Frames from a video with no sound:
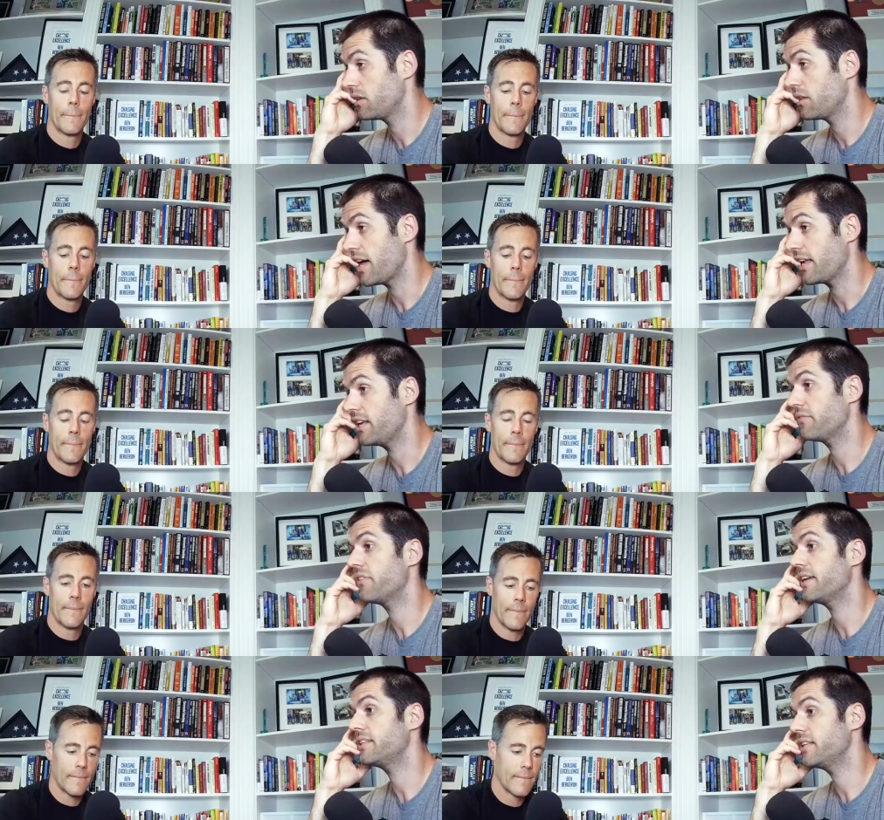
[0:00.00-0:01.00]
Speaker 1: that
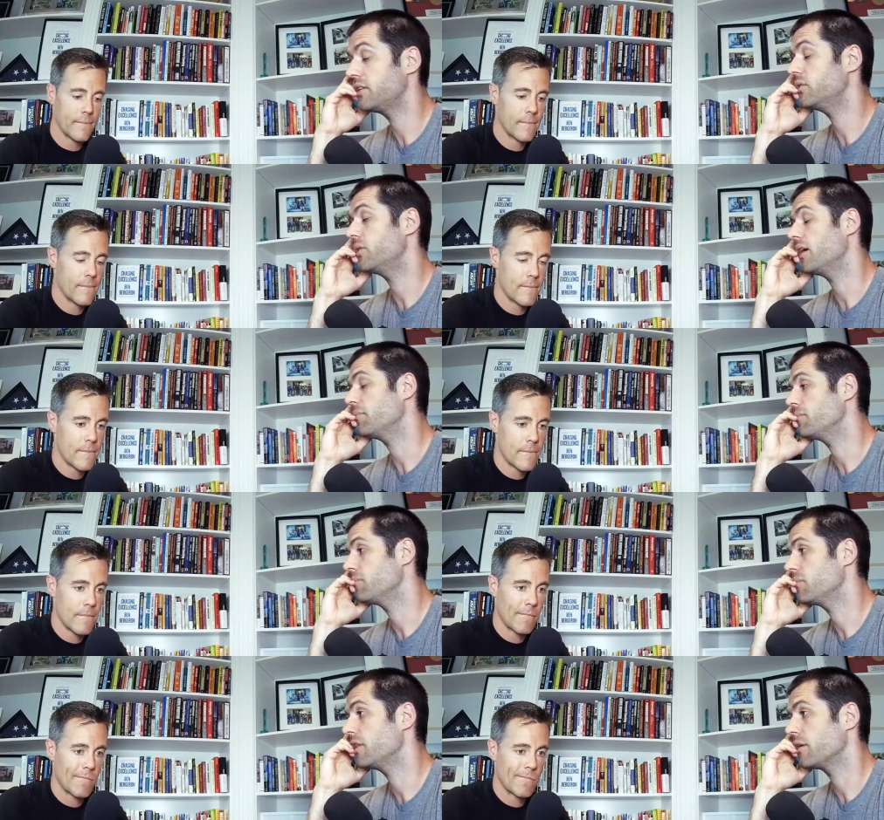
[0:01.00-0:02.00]
if they did do
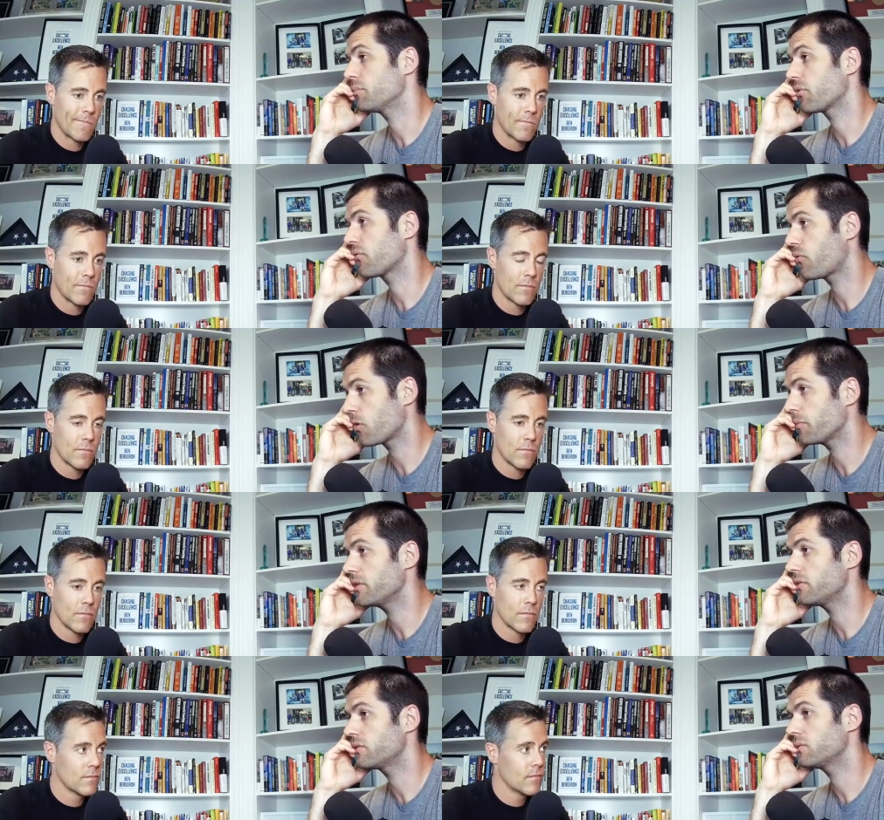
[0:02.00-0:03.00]
them, their
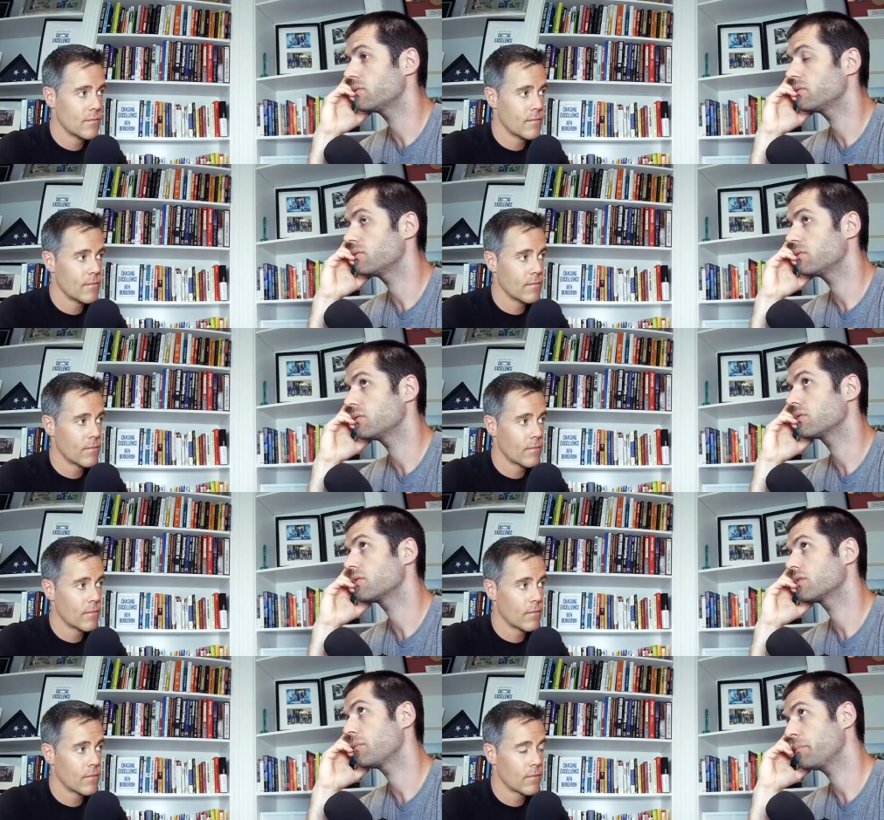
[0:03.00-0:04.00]
performance
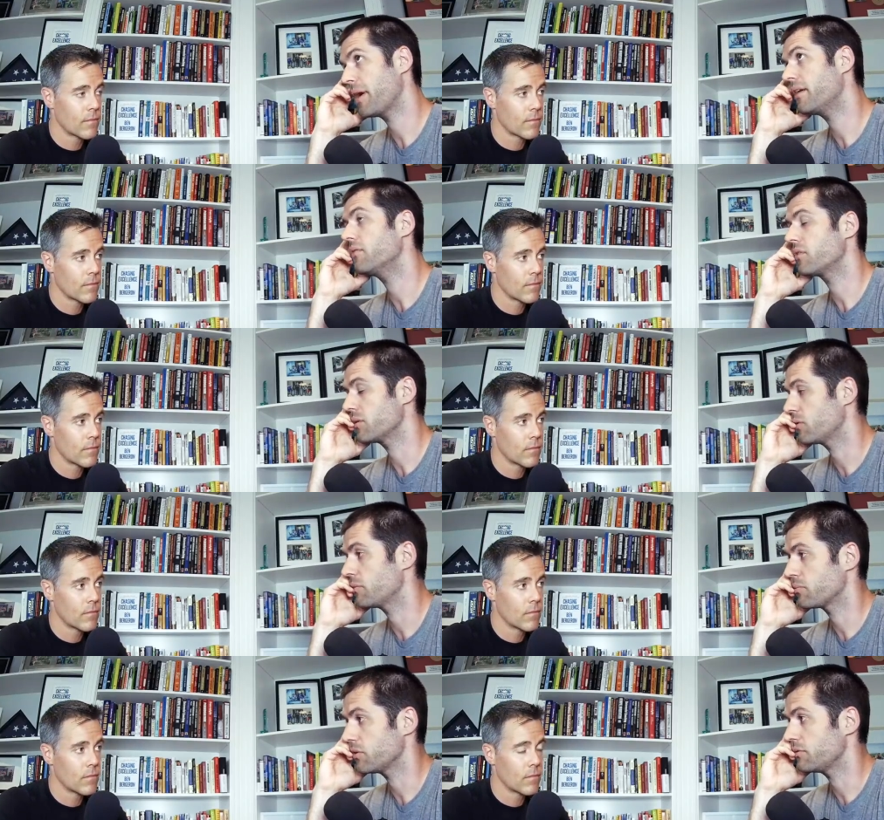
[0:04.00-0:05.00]
competitively
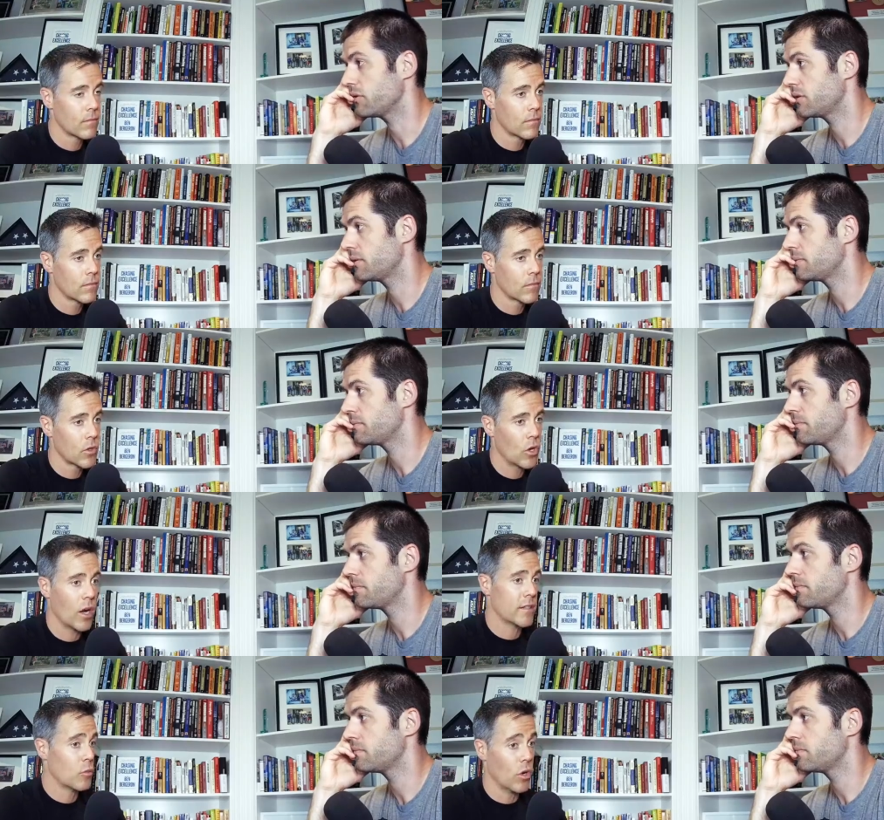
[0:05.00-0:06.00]
would improve?
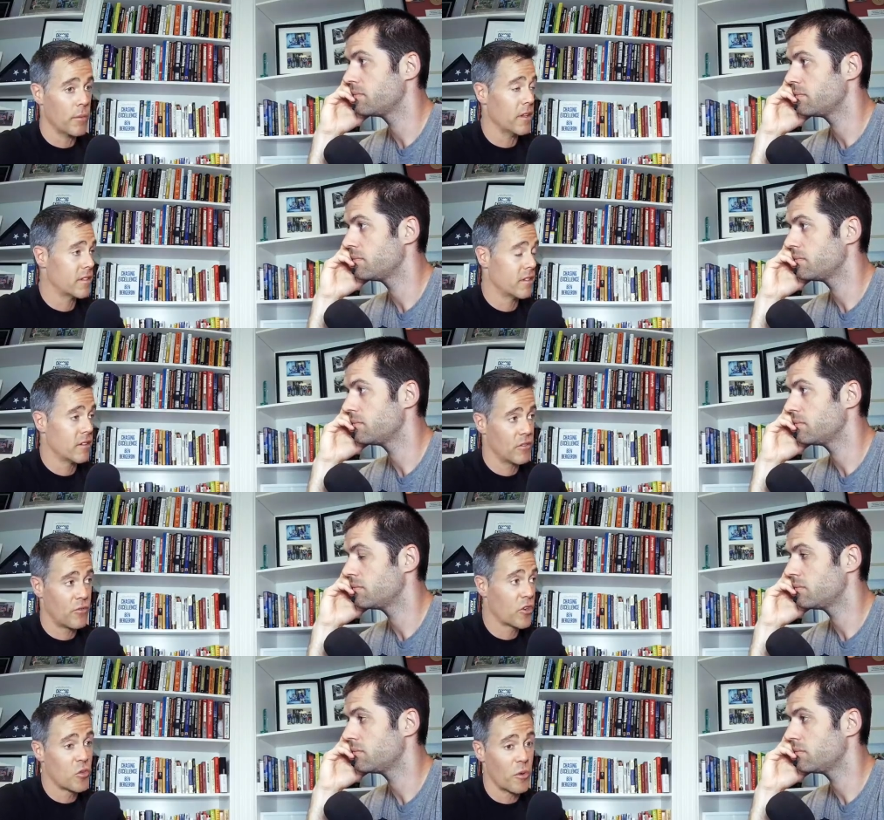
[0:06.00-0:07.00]
Speaker 2: uh, well, be this.
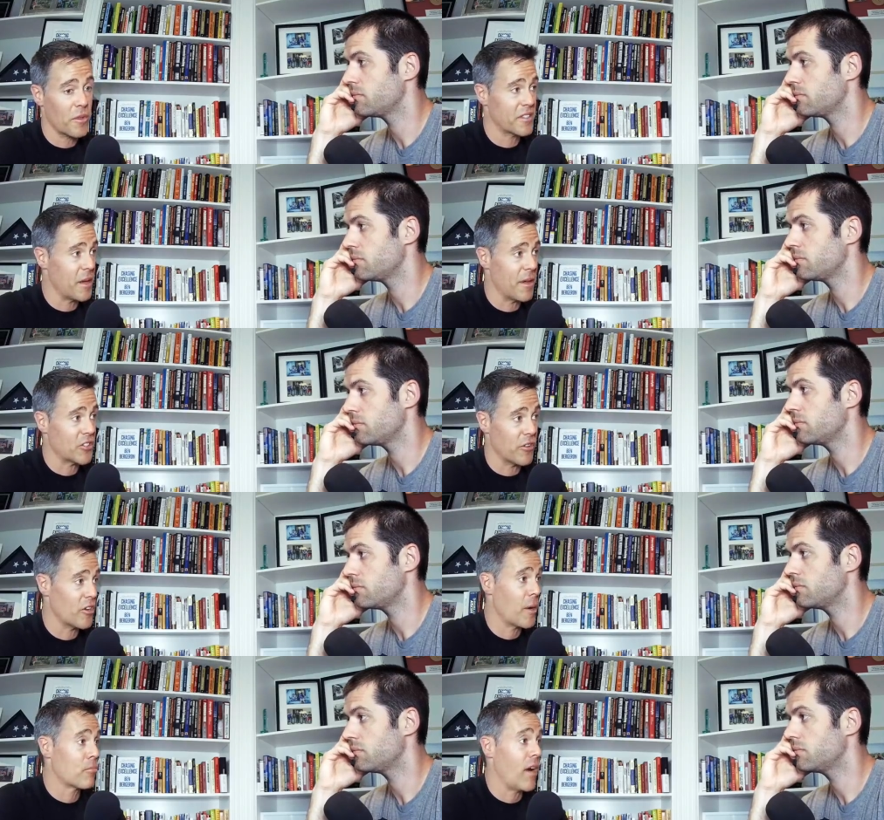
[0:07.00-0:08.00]
The first one would be the same answer.
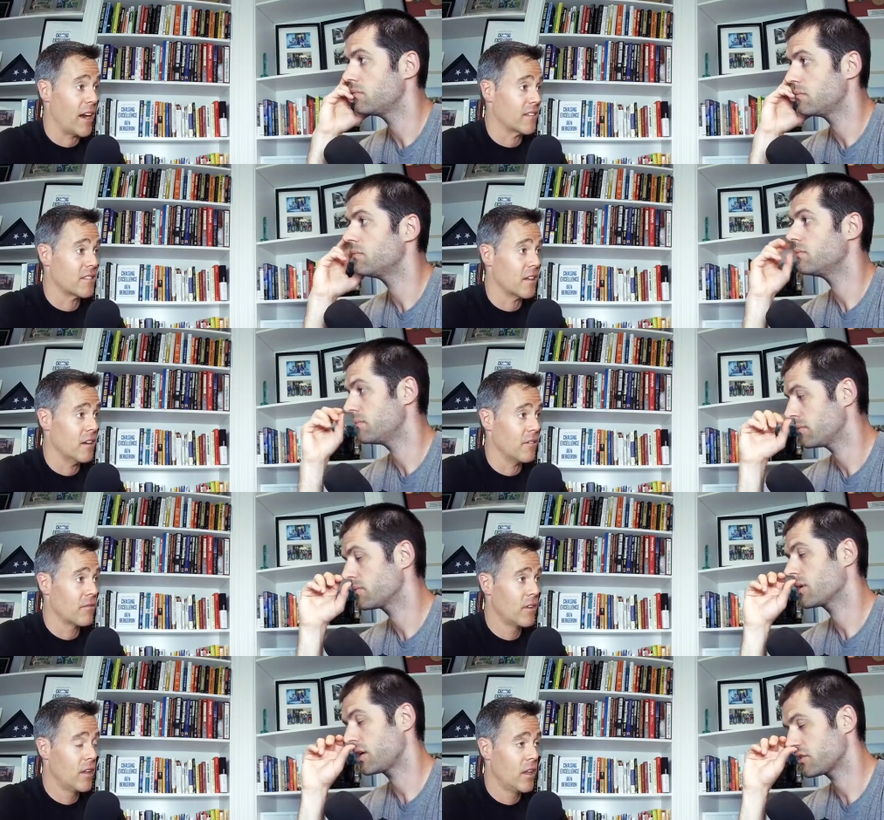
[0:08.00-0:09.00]
They're not practicing
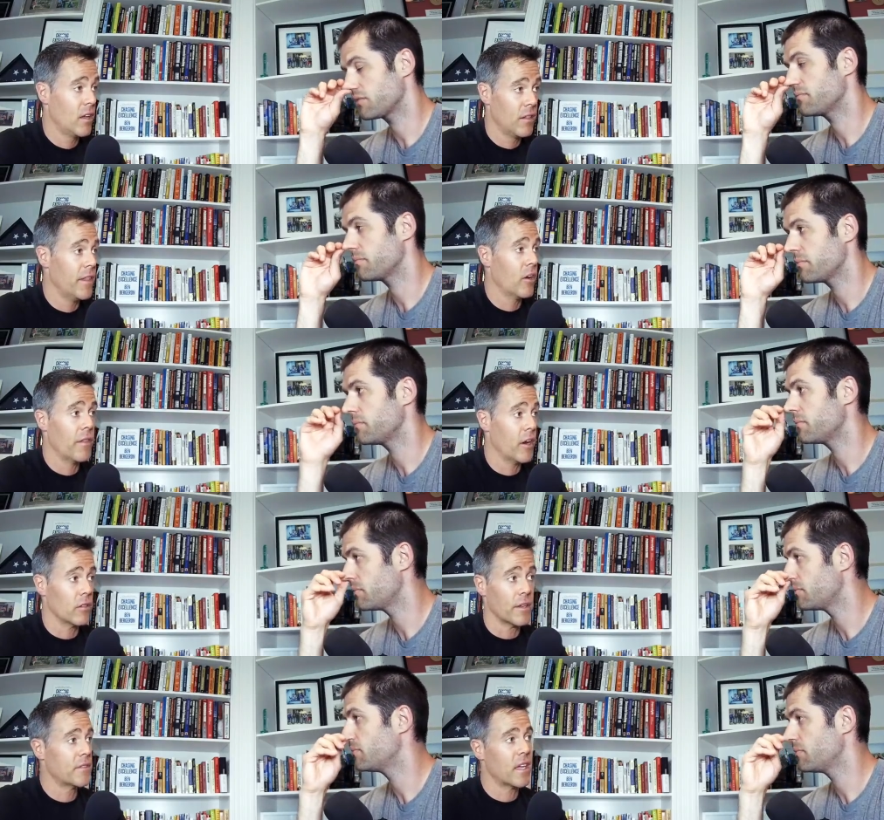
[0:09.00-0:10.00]
enough. Gotcha. They're
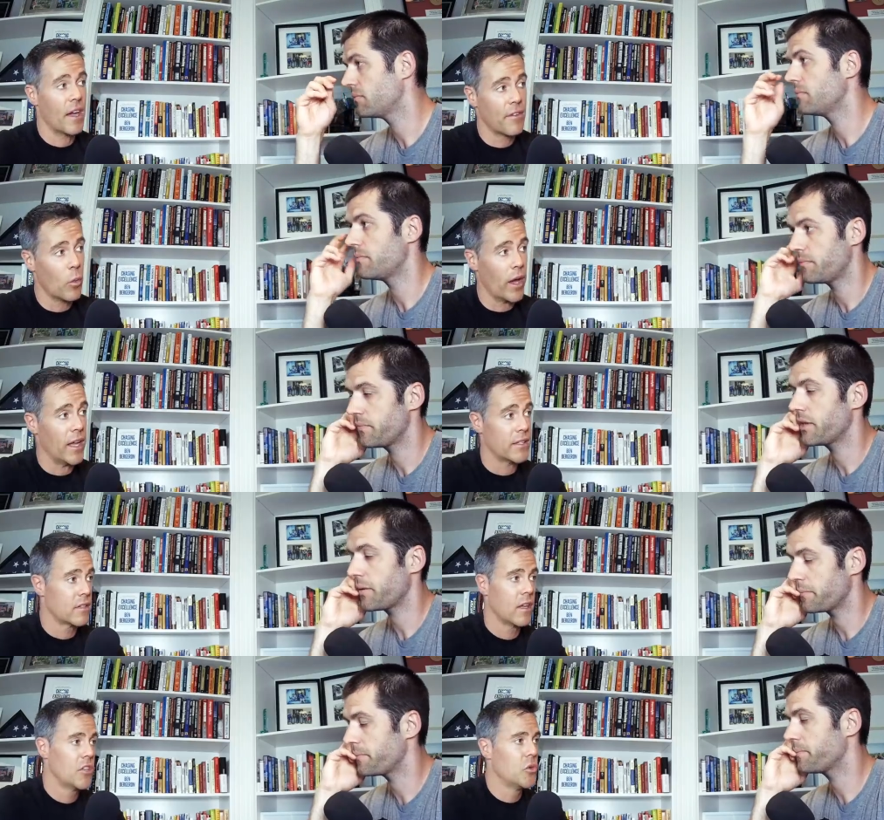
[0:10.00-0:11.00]
they're lifting heavy
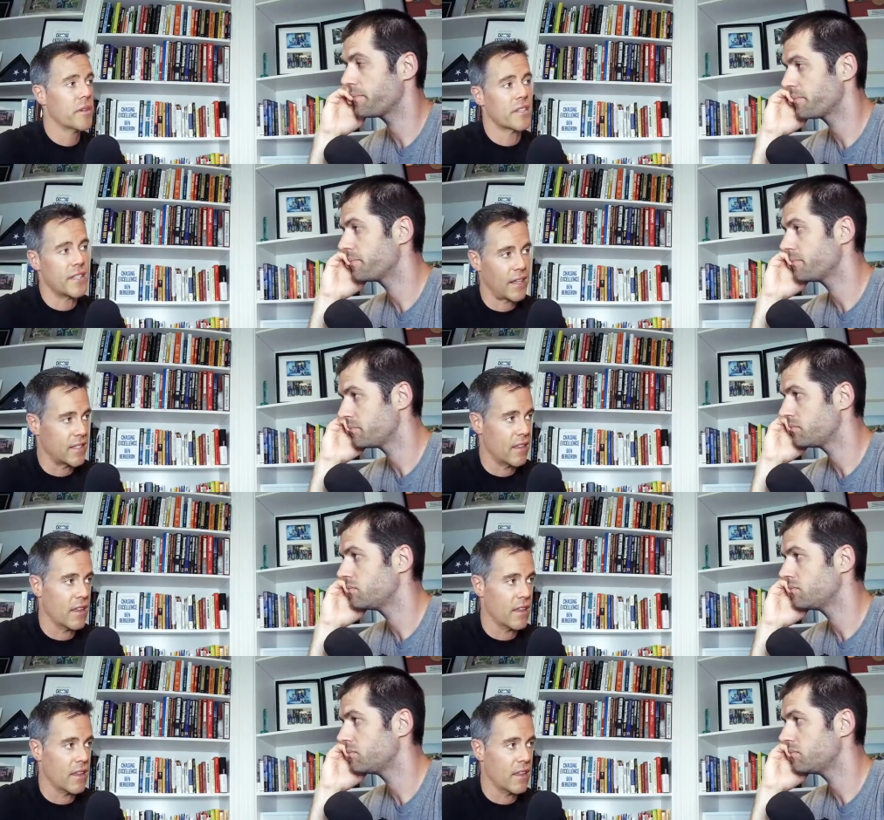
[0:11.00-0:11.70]
weights, yep. doing the sexy